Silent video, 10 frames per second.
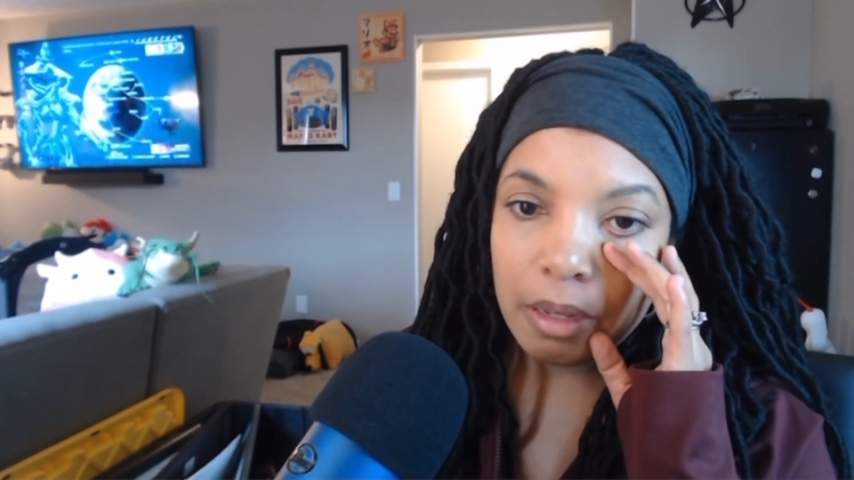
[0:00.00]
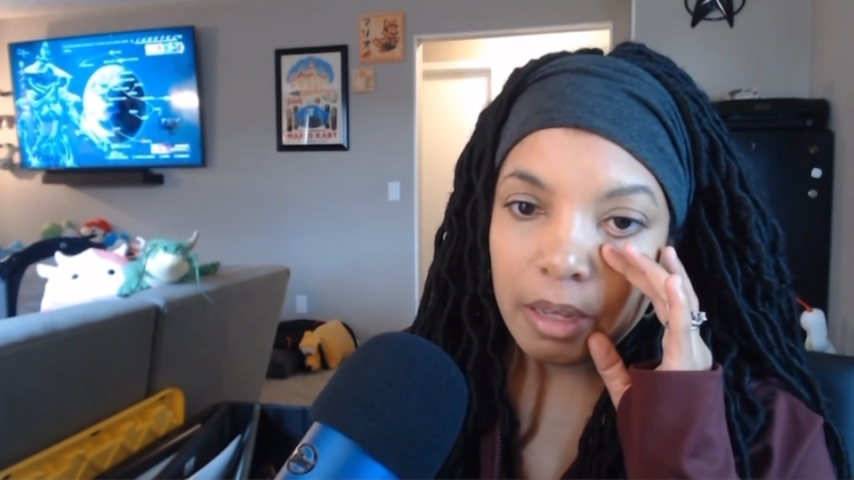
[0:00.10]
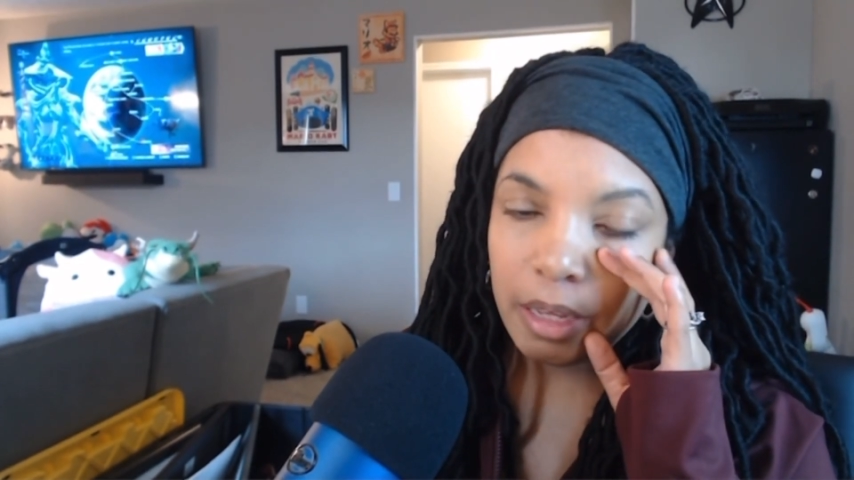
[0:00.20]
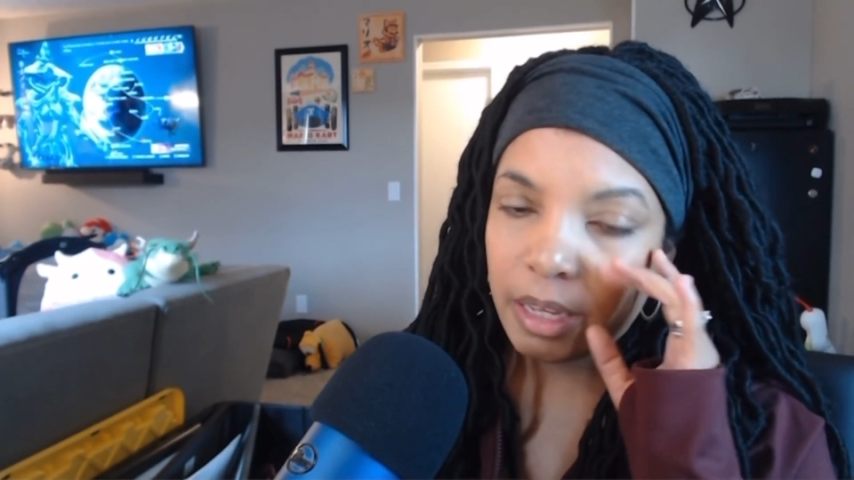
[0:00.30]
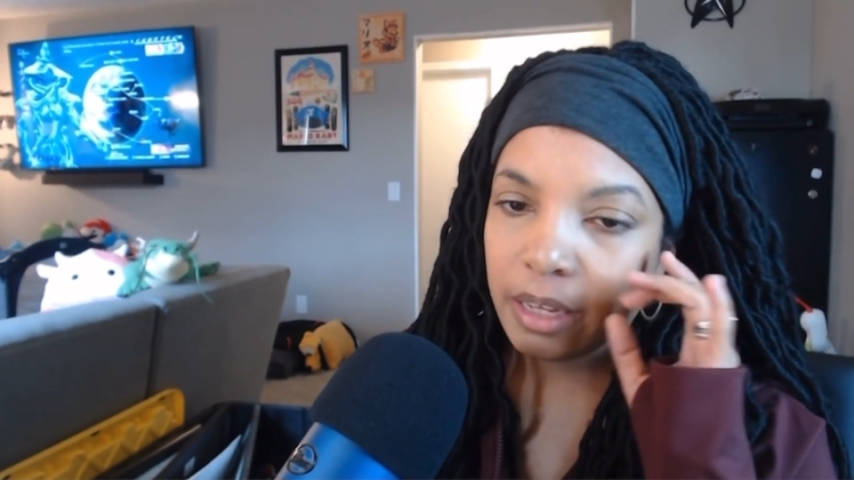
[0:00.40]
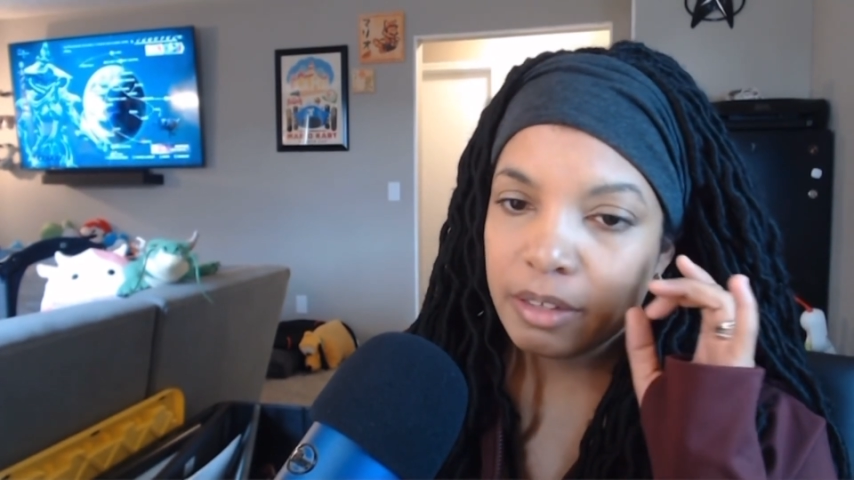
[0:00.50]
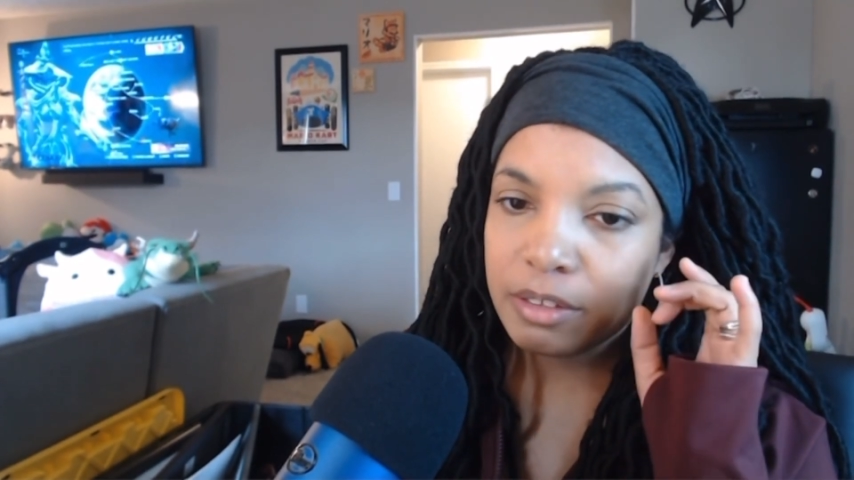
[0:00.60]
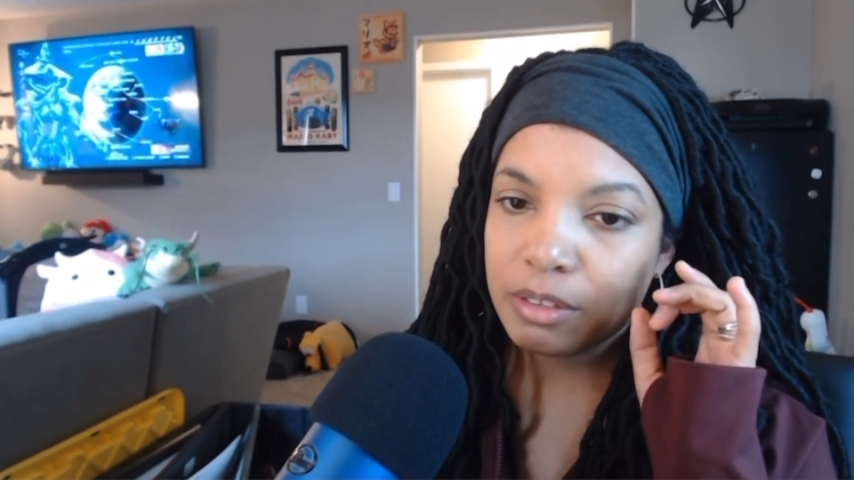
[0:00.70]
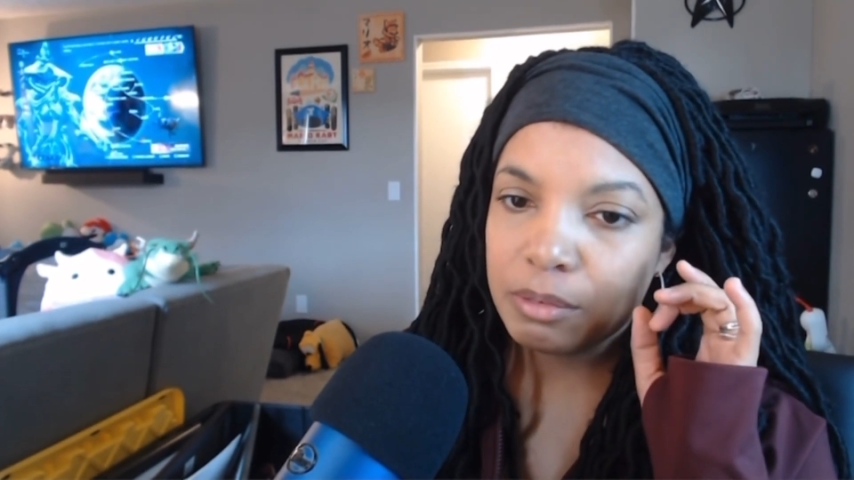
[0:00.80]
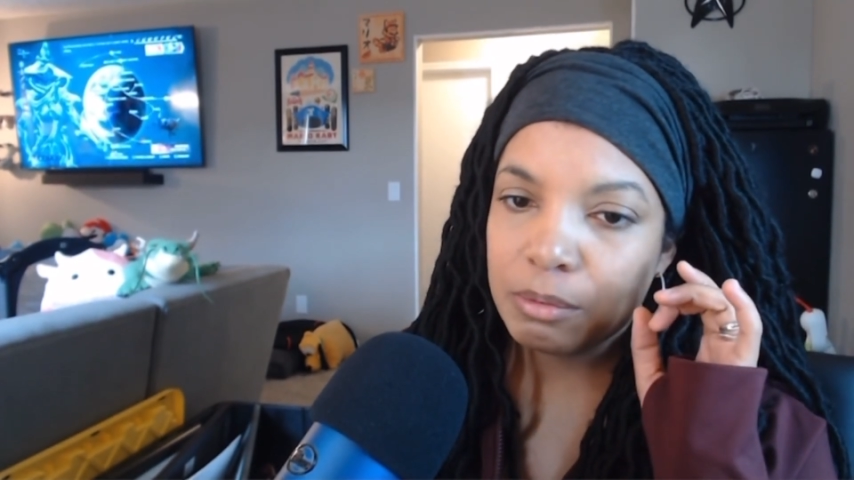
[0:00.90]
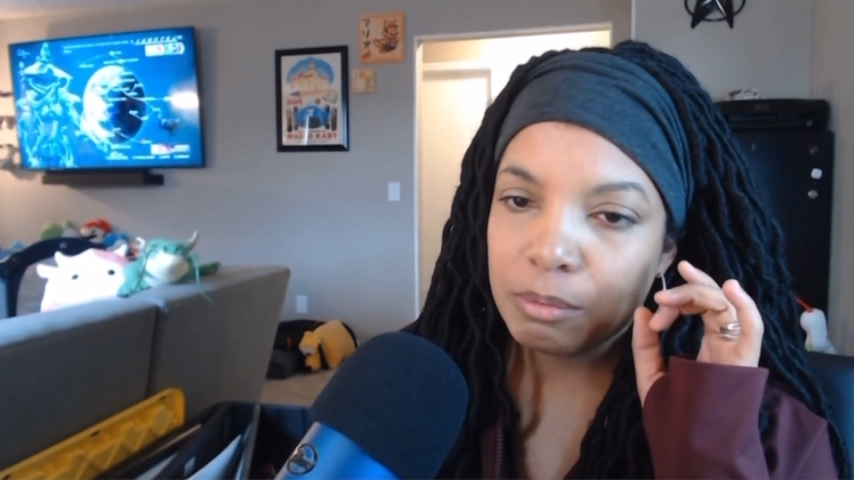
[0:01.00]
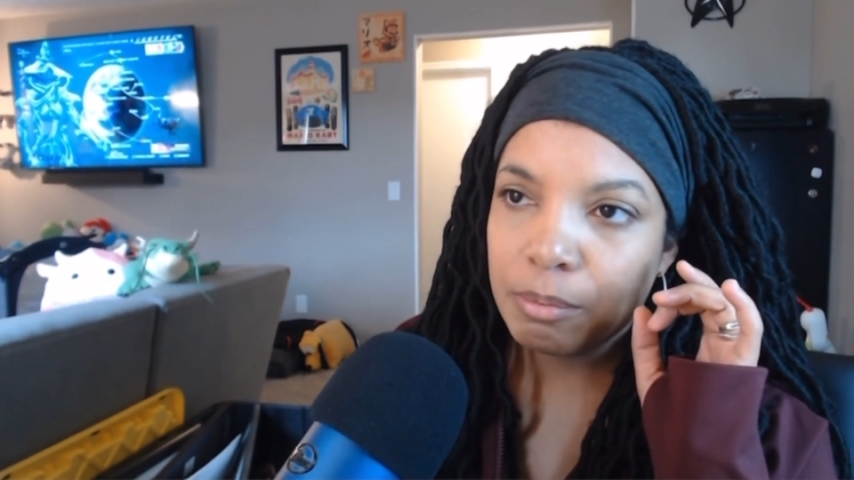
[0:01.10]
is to